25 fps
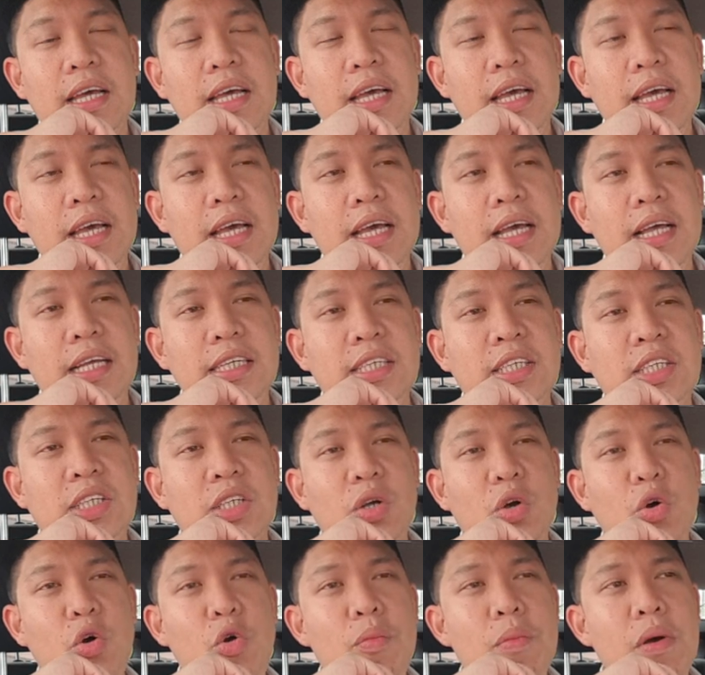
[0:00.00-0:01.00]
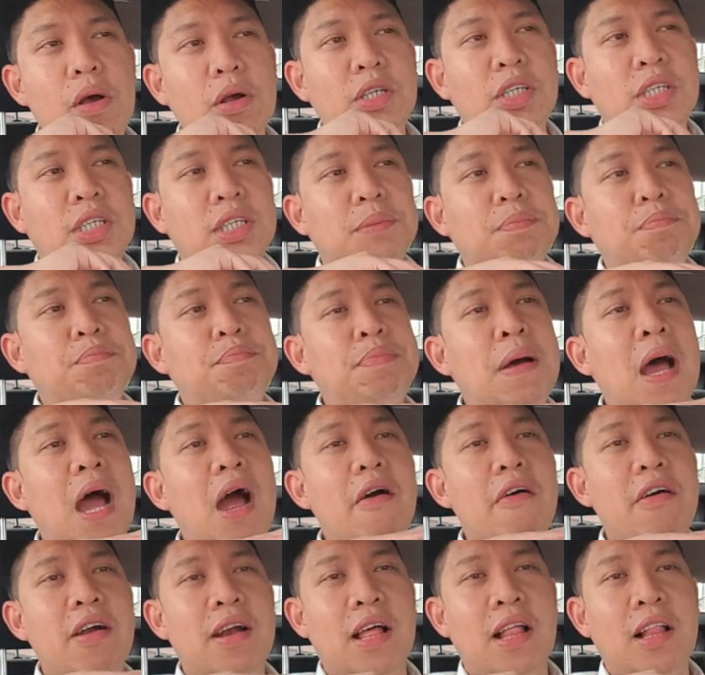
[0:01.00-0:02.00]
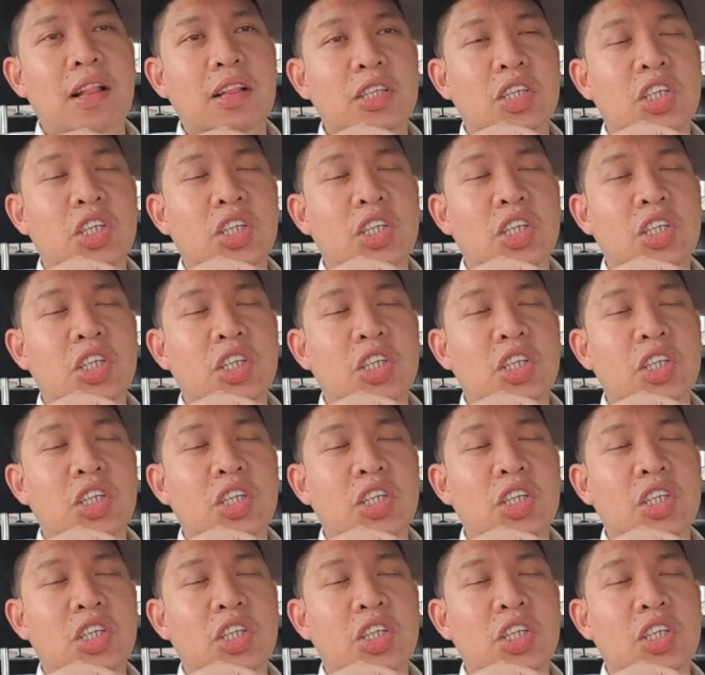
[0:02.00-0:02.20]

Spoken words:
is almost parallel